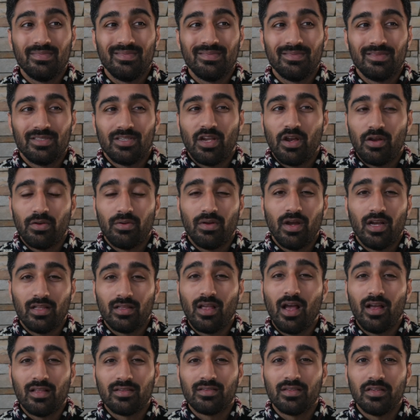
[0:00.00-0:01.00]

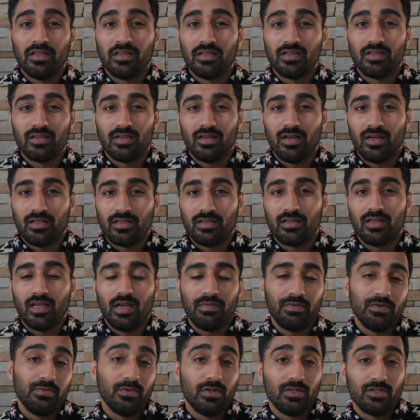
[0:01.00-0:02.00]
so I think
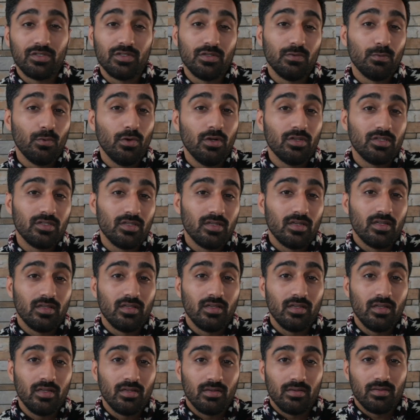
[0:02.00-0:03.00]
everyone should watch it.
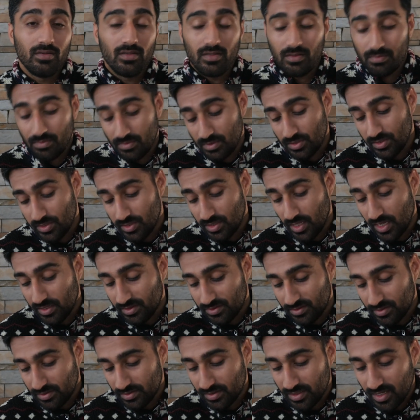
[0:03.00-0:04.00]
I mean,
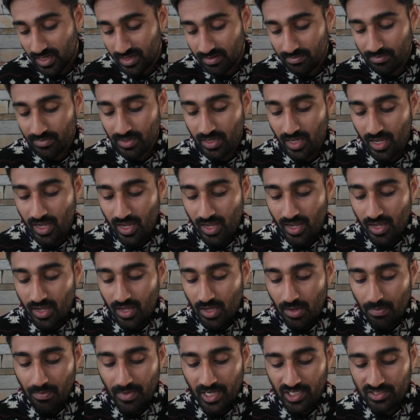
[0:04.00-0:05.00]
that's the same
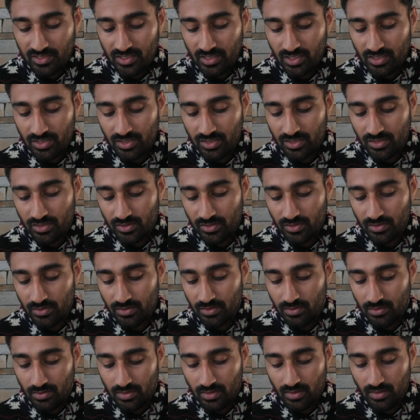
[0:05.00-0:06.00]
message
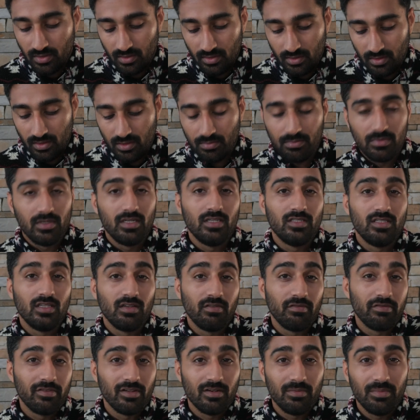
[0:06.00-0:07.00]
to the
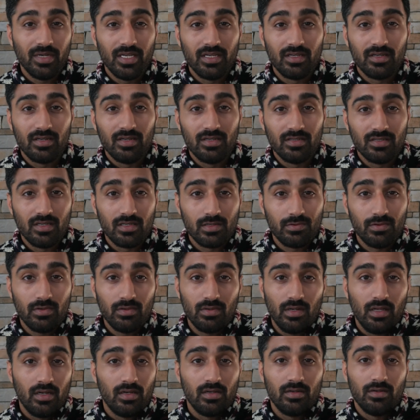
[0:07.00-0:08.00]
emerging filmmakers as
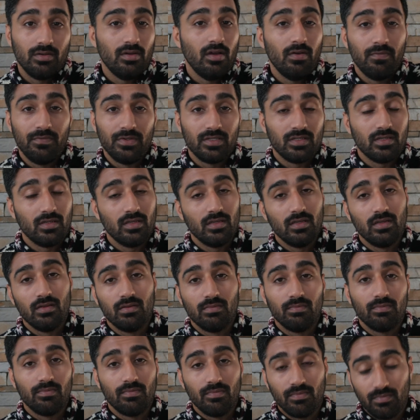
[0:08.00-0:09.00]
well. And obviously,
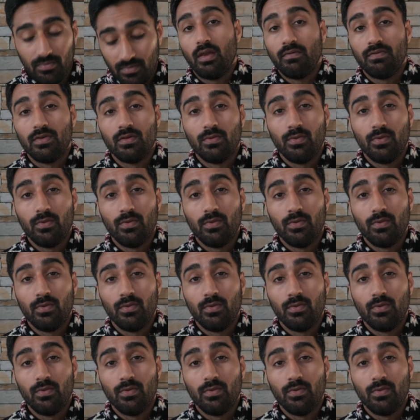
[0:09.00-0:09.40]
if you